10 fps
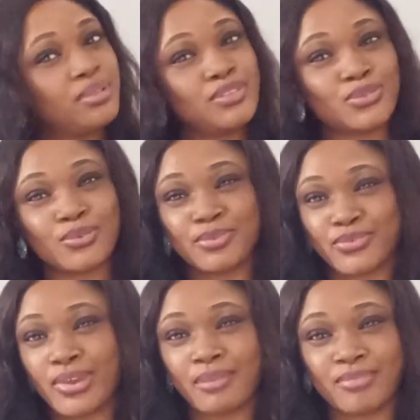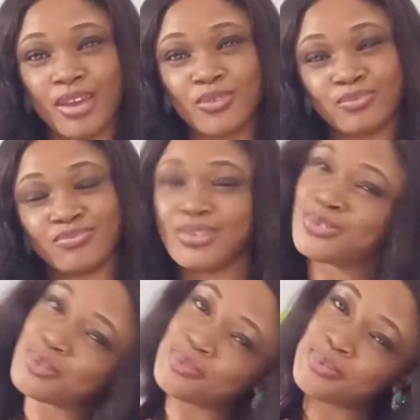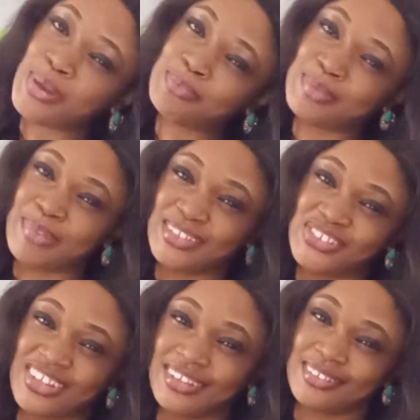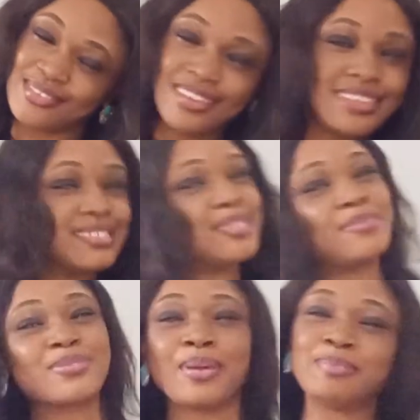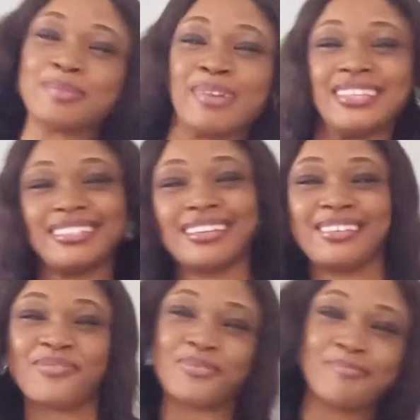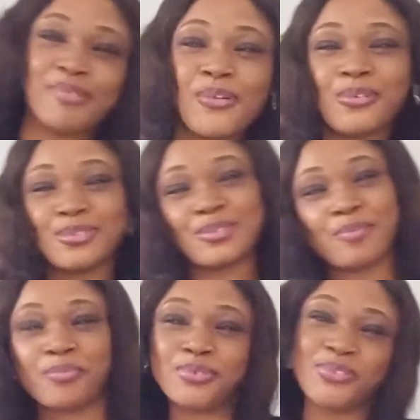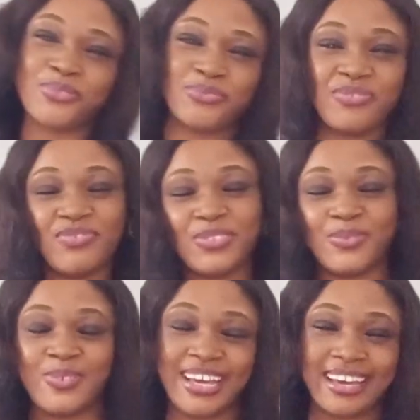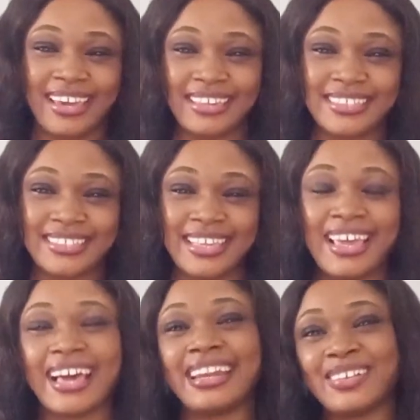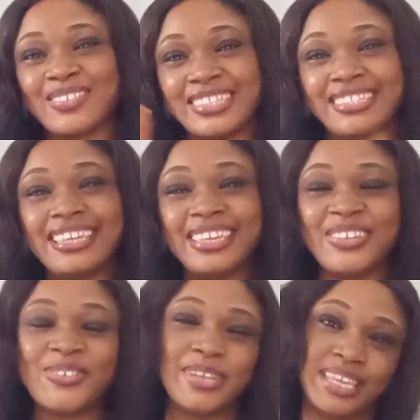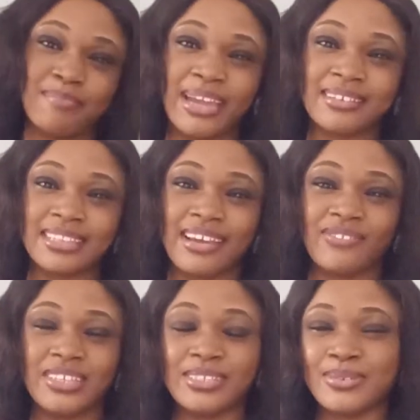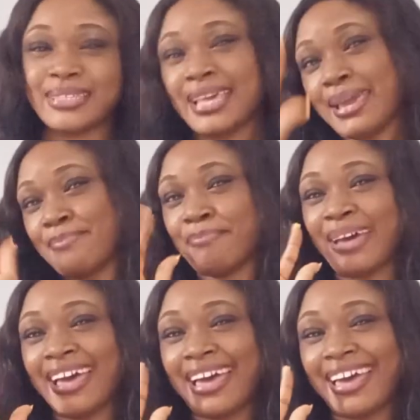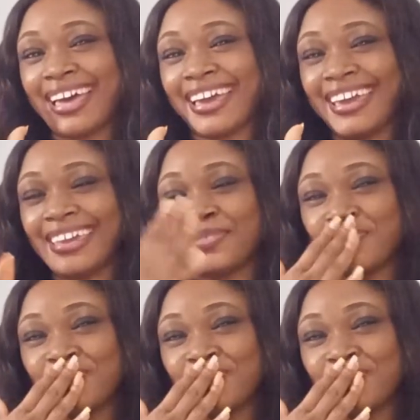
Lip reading: please subscribe now. Subscribe to my channel. Subscribe to my channel for more awesome product review, guys. And I'll see you in my other videos. Bye.